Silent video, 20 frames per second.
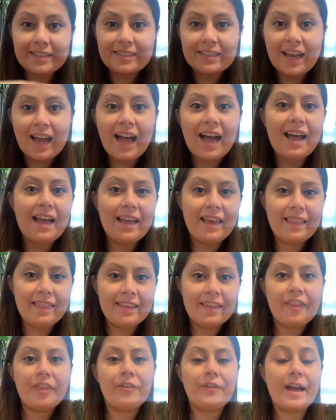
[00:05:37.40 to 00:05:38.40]
dye
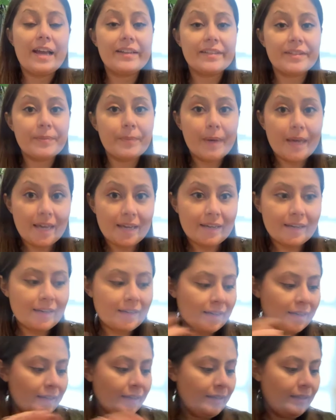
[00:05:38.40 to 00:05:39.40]
the threads pink
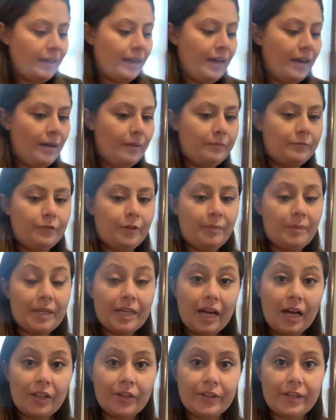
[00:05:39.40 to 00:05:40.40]
from the
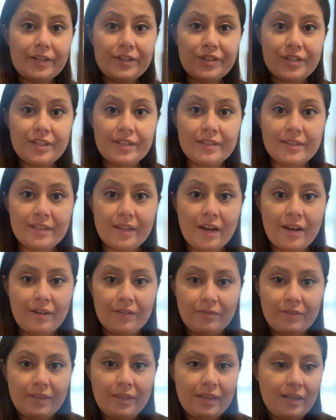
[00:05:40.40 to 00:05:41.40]
colorations
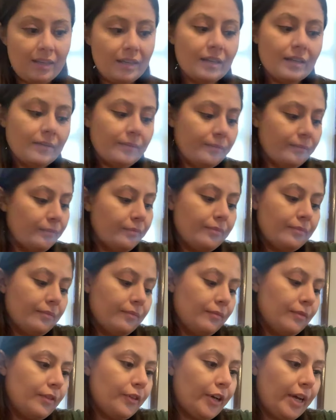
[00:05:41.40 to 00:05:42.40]
of the
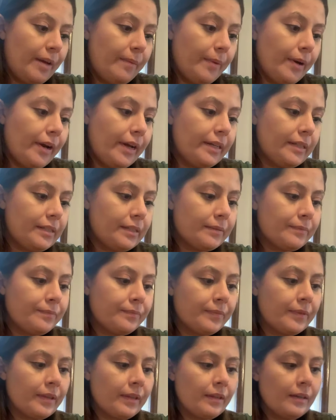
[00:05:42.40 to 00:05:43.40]
cranberries.
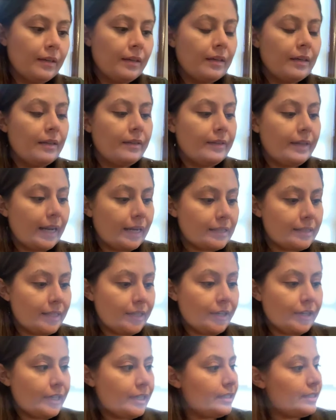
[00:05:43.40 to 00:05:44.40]
Next thing
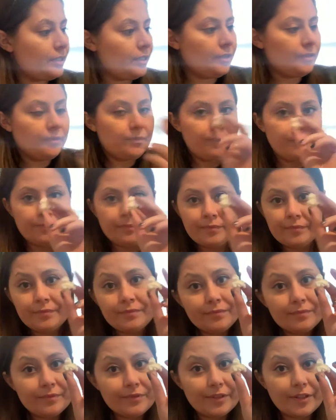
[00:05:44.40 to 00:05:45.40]
you're going to do,
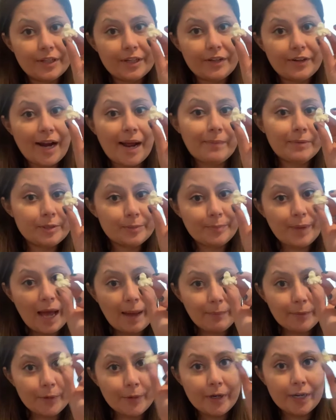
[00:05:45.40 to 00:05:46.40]
you're going to grab some
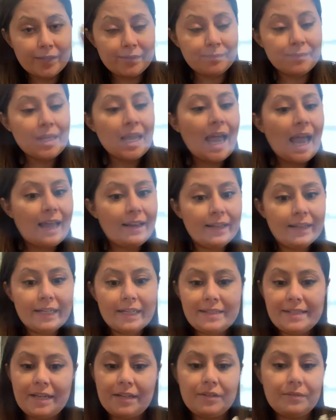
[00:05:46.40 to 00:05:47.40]
popcorn. And like I
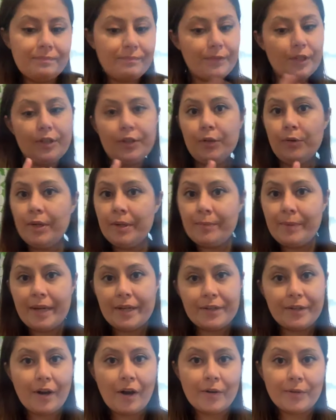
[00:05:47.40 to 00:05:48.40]
said, you can
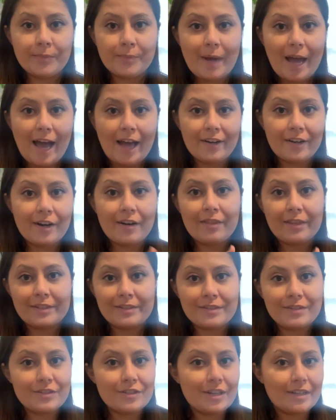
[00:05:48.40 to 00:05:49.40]
pick your own pattern. This
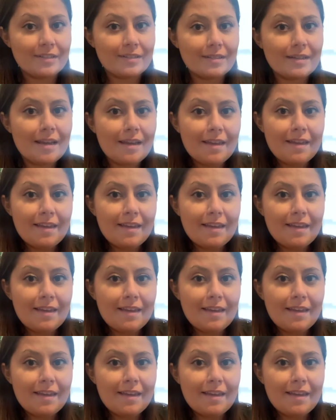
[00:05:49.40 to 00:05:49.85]
is just